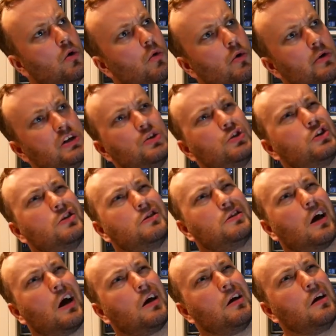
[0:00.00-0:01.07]
what are we doing
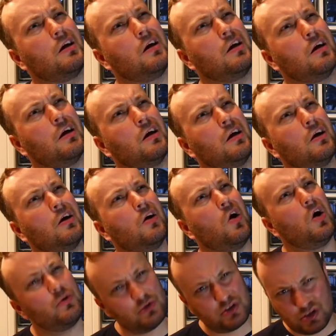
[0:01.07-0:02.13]
Tuesday?
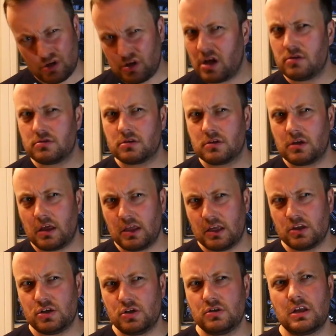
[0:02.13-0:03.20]
Hollywood Studios, I
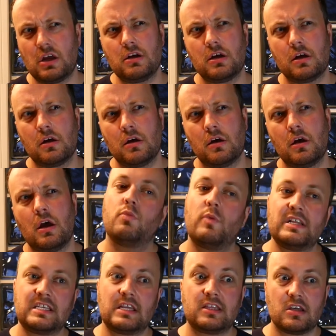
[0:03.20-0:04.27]
think, Tuesday.
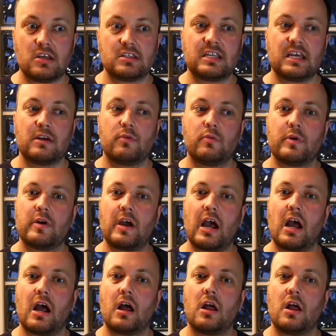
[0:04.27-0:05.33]
Wednesday and Thursday, we're
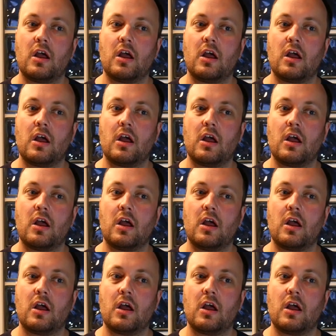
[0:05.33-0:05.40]
at